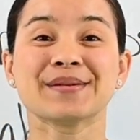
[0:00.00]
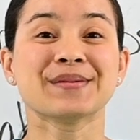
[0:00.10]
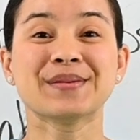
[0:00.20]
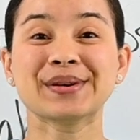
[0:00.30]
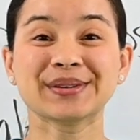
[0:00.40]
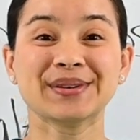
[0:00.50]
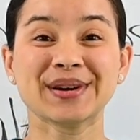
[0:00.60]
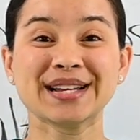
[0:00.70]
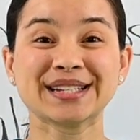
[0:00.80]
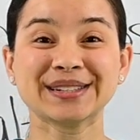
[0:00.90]
We're
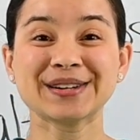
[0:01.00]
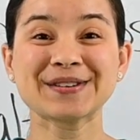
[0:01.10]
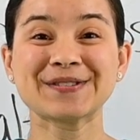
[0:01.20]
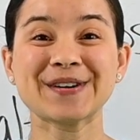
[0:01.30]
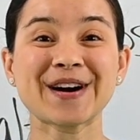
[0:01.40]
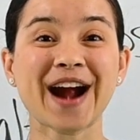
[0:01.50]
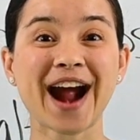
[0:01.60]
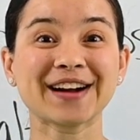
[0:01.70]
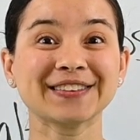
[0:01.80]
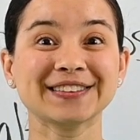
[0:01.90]
going to look for
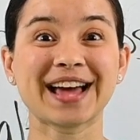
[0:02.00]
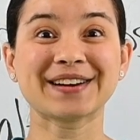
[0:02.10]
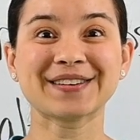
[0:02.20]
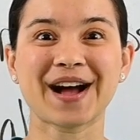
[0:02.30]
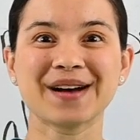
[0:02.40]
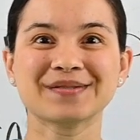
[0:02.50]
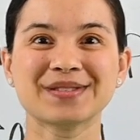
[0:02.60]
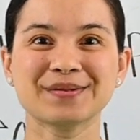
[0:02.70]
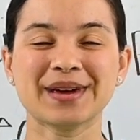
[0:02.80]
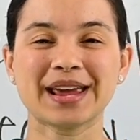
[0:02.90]
our letter of
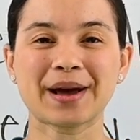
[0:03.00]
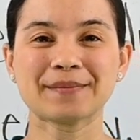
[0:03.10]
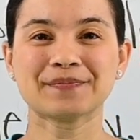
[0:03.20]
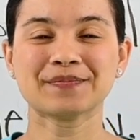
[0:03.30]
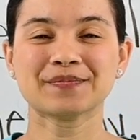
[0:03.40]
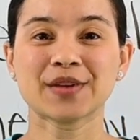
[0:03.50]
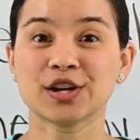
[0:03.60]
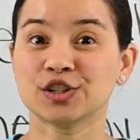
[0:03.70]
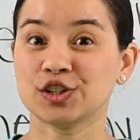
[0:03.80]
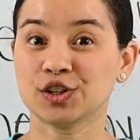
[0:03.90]
the week.
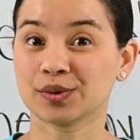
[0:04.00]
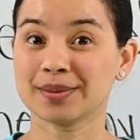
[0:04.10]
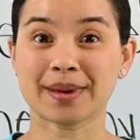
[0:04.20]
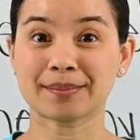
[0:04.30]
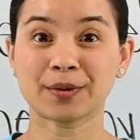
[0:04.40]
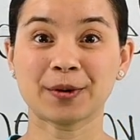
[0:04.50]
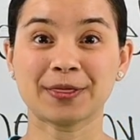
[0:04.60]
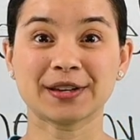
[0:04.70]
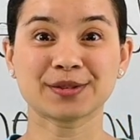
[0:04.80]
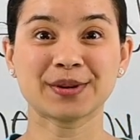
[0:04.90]
Do you remember
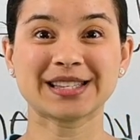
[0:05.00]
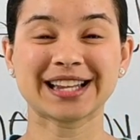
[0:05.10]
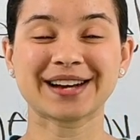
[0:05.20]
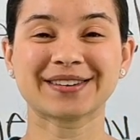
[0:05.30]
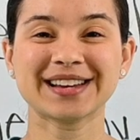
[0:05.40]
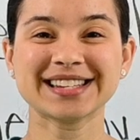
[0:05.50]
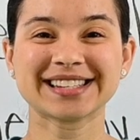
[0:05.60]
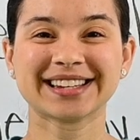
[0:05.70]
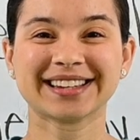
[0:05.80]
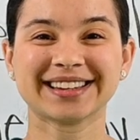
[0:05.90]
what this week's letter is?